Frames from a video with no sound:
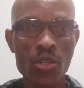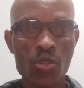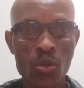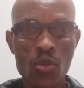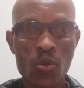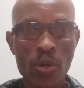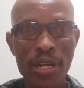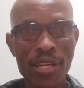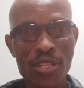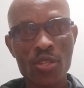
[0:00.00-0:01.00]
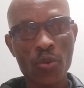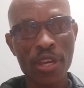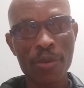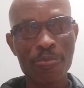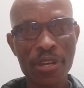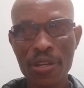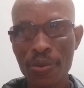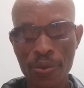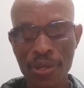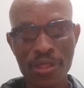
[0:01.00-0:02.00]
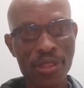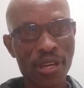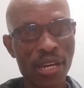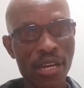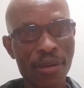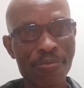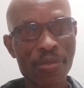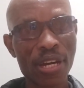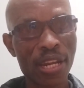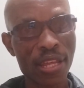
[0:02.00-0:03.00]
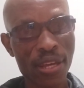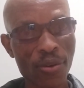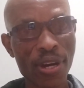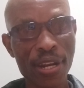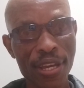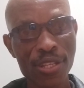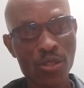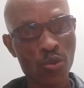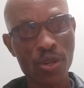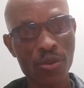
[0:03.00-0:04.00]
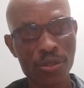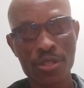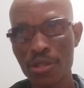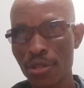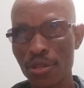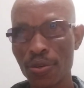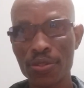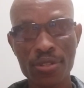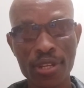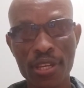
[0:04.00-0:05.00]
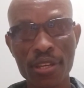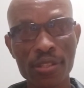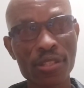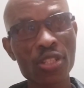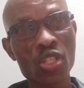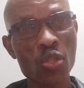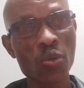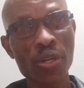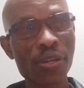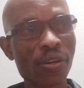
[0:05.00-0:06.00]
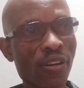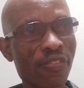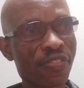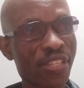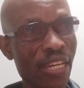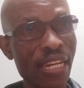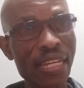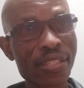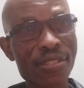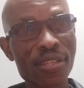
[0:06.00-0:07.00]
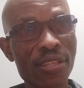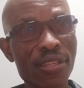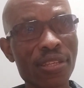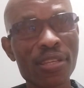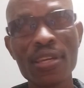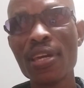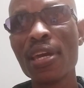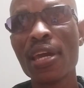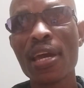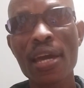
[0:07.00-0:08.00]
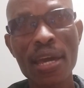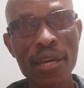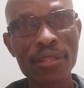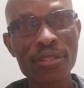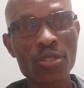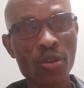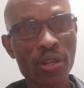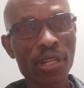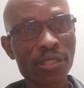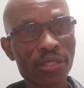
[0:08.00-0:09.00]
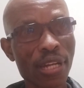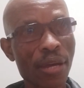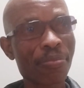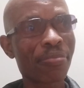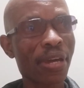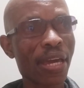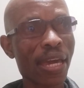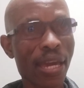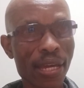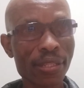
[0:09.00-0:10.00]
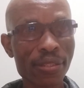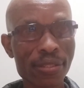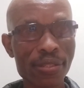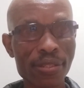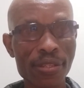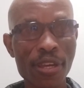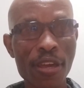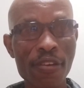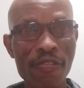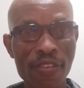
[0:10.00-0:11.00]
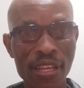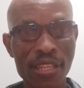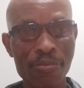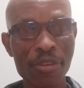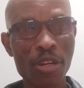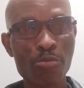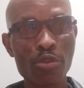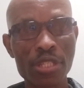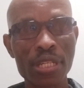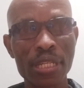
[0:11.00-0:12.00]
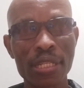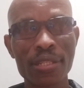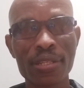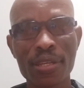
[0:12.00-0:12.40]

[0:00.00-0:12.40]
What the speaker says: So, Squatters, we are back with another one as we continue tracking this story of Zelensky and Donald Trump and Vladimir Putin.